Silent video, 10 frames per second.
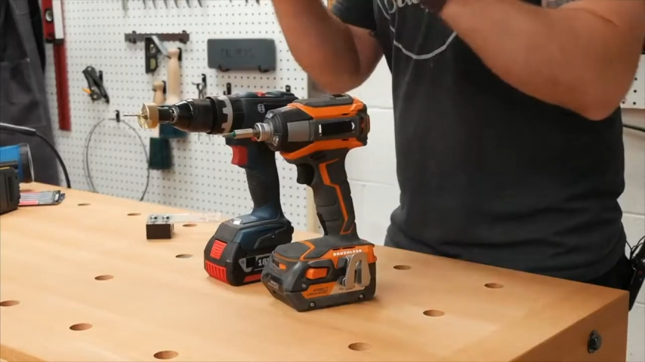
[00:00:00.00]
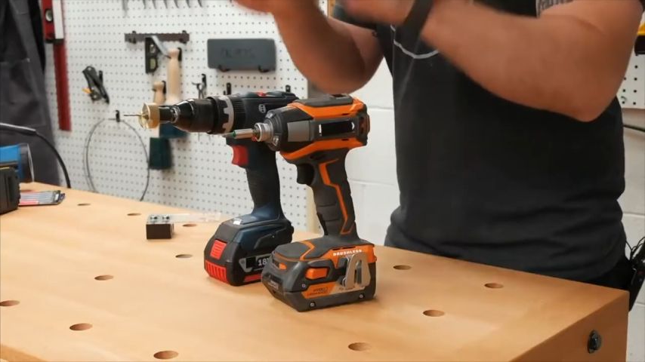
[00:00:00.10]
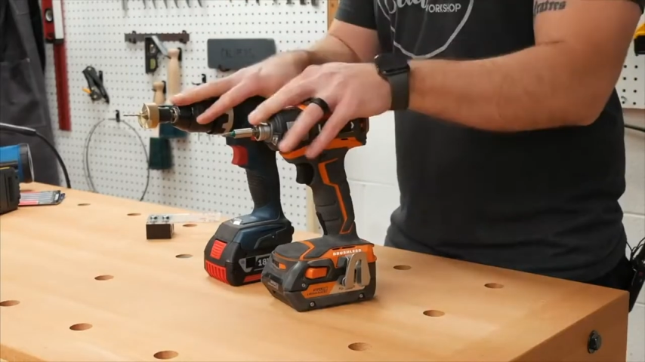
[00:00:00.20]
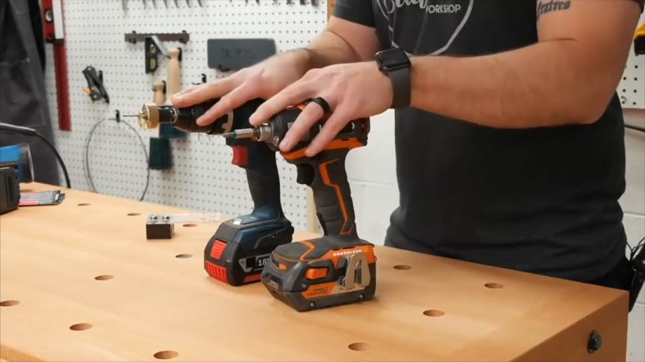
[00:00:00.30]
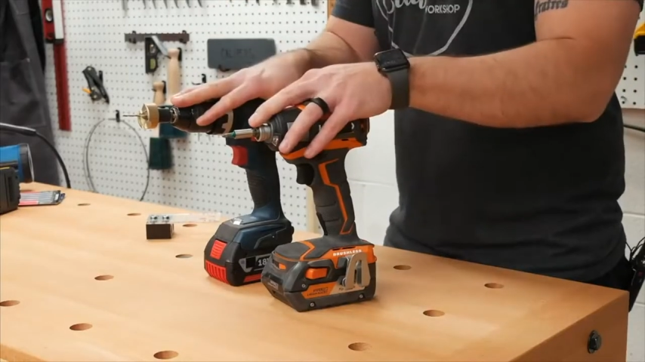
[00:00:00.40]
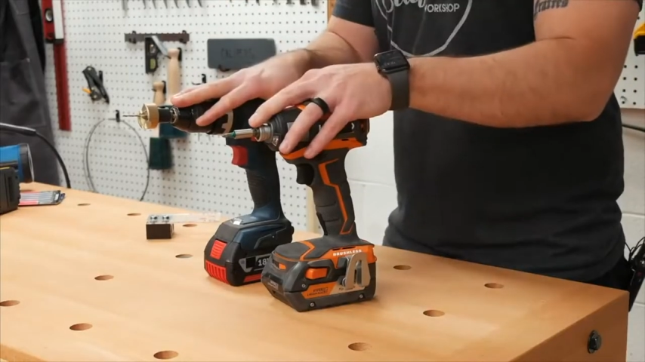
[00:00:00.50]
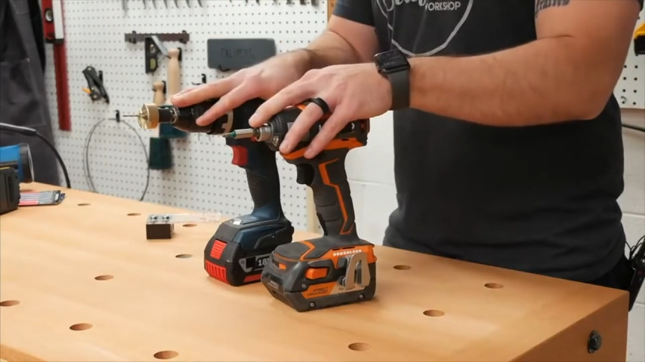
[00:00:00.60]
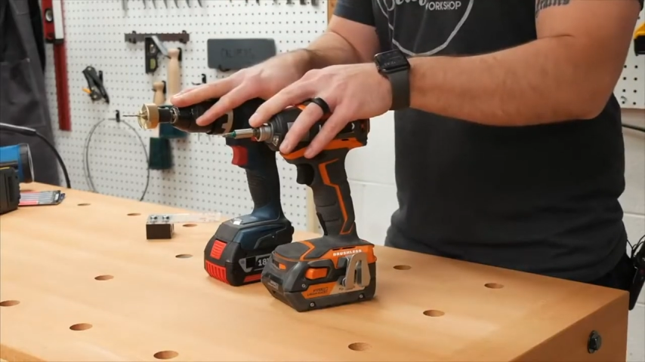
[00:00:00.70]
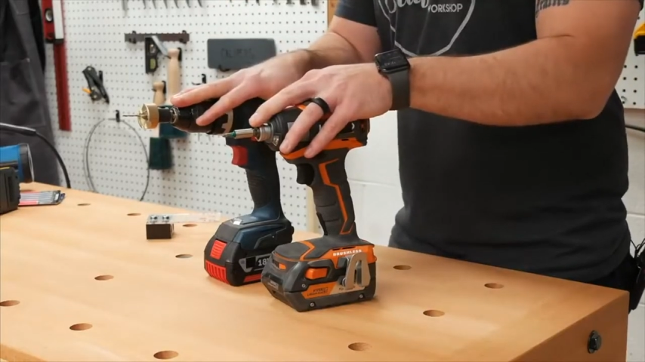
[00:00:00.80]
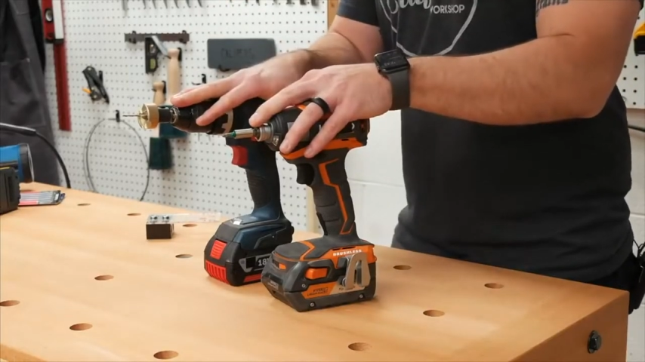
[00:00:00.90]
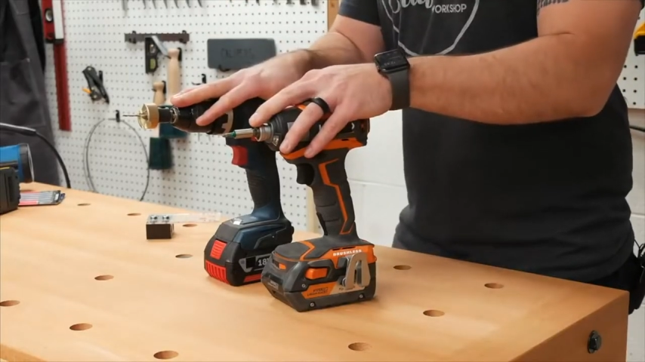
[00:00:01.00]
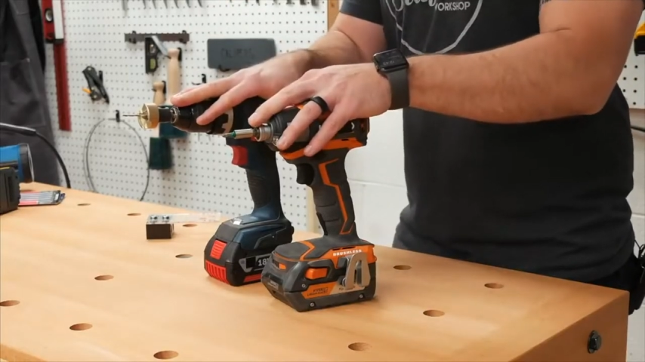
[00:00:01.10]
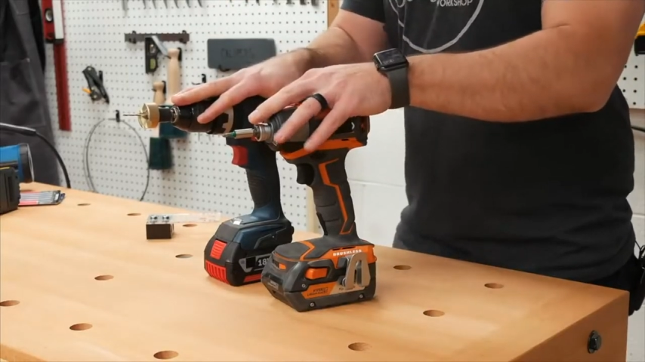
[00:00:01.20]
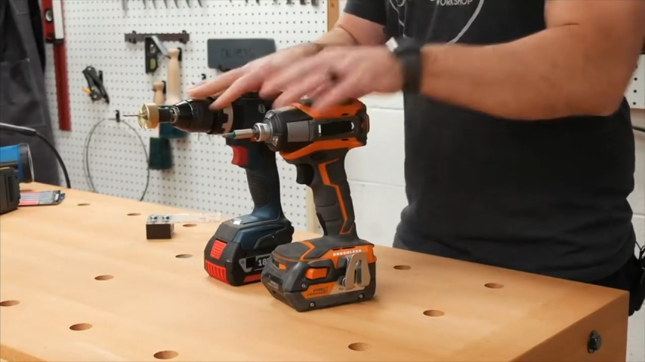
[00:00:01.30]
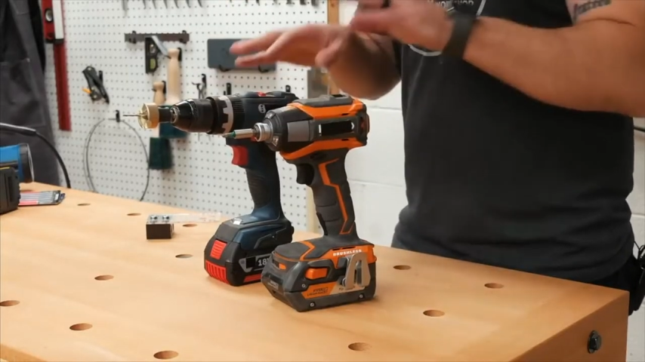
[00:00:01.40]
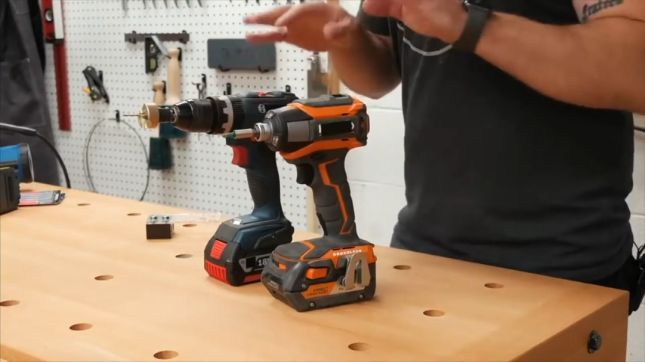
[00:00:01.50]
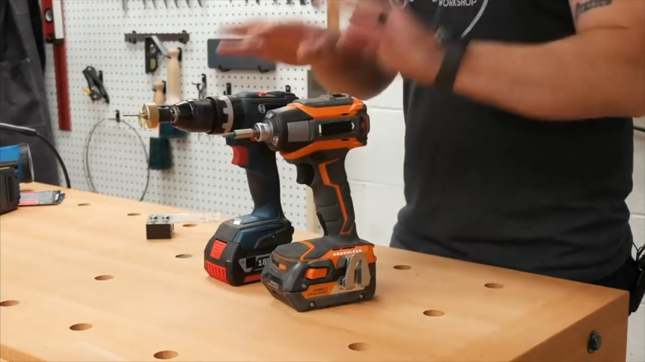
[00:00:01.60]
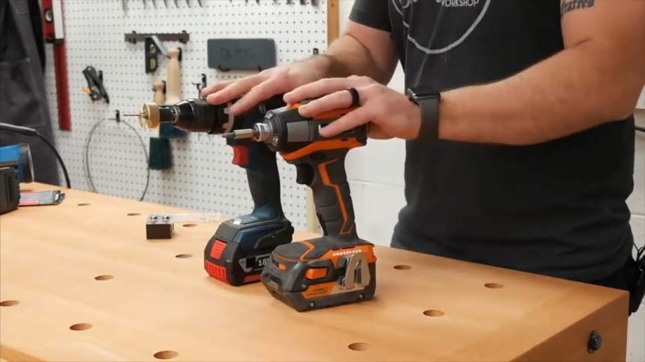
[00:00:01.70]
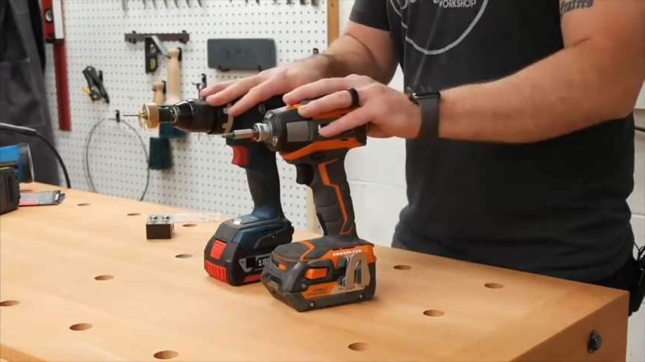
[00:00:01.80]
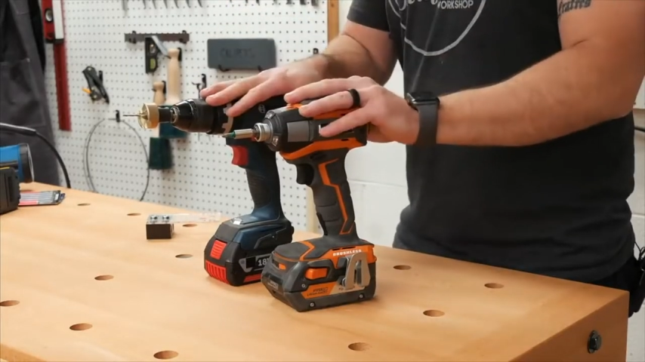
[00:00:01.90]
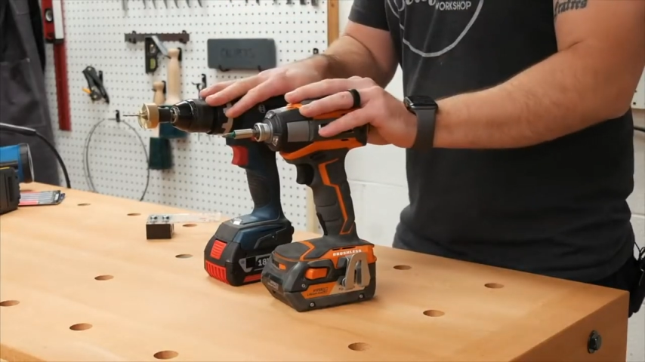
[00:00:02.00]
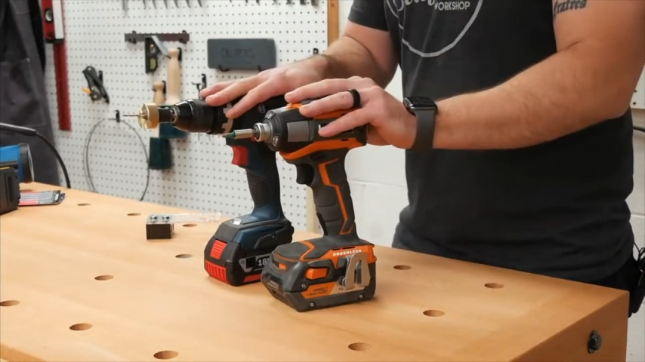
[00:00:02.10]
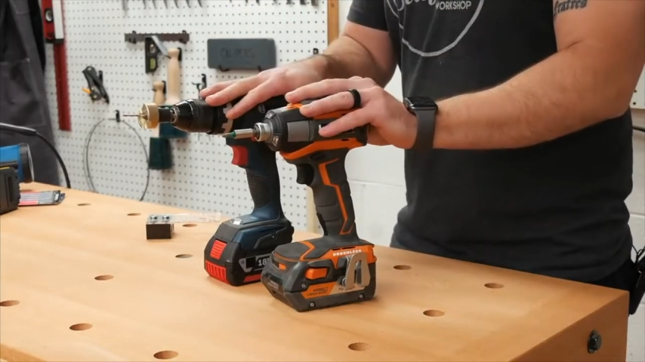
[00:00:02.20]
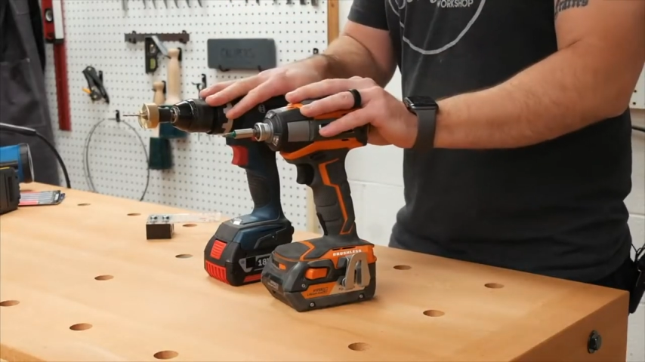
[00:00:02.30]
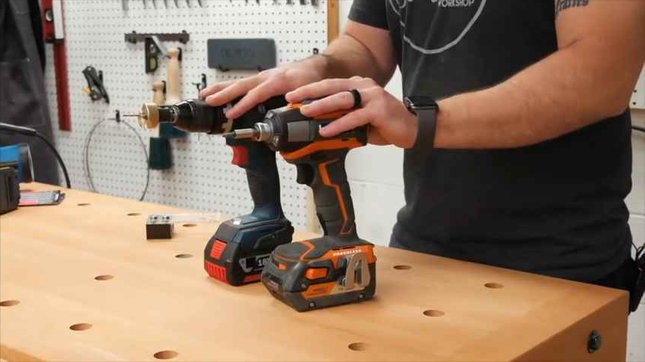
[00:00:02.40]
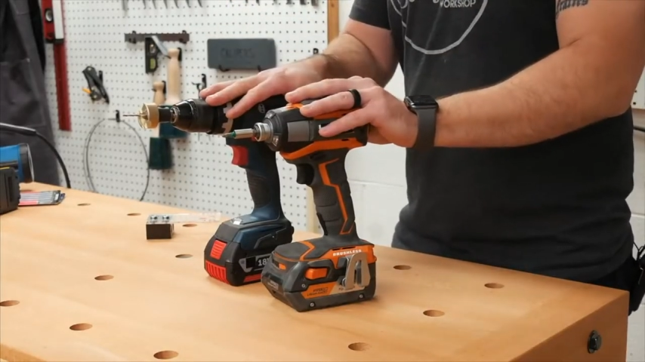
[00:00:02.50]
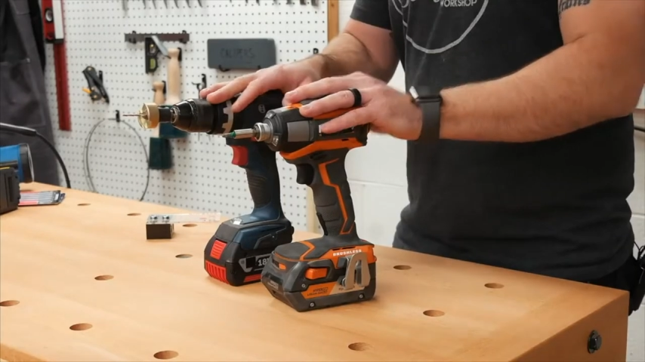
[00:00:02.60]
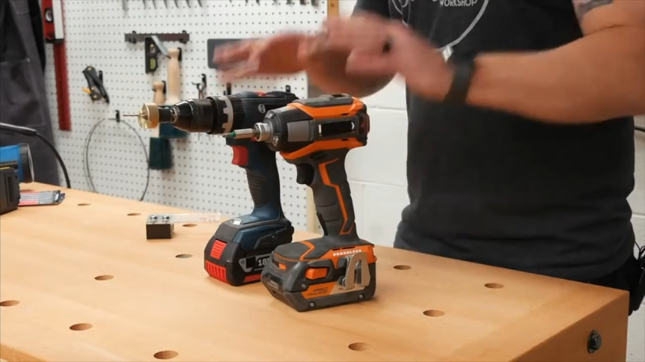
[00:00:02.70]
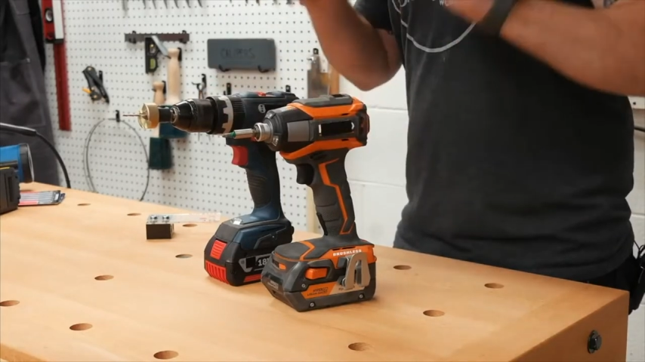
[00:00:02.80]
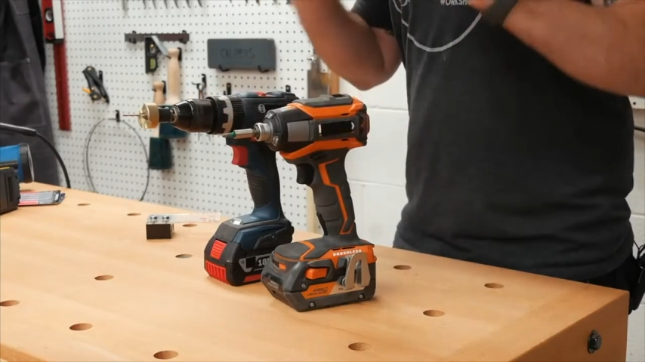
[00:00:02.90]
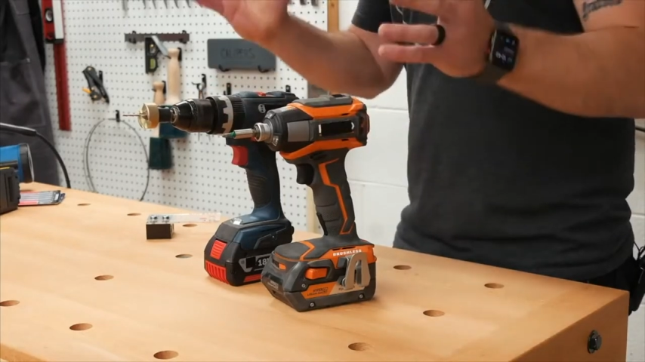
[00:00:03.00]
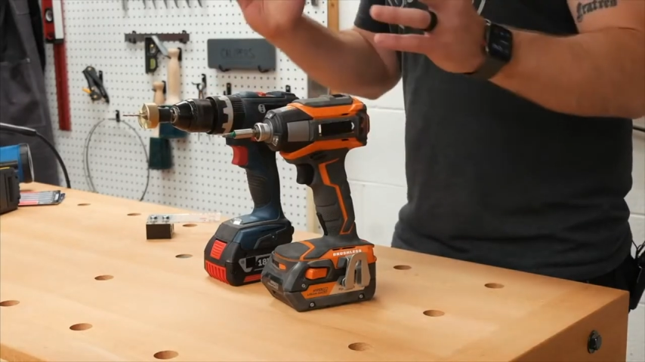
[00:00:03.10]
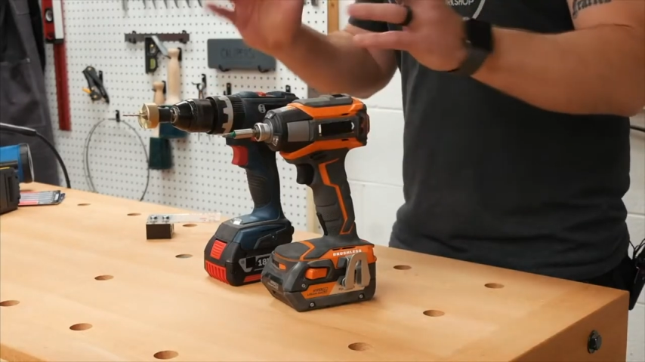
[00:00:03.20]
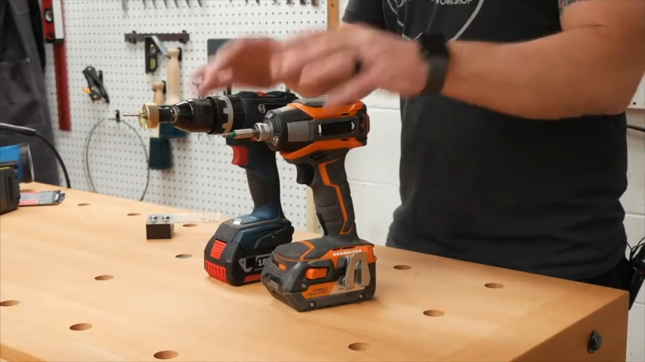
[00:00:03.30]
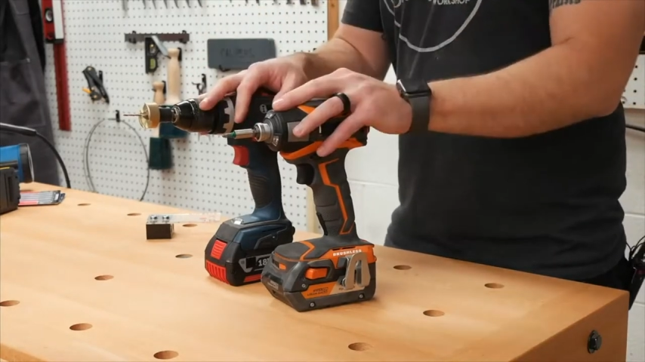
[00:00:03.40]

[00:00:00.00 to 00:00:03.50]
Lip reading: [unreadable: no face in view]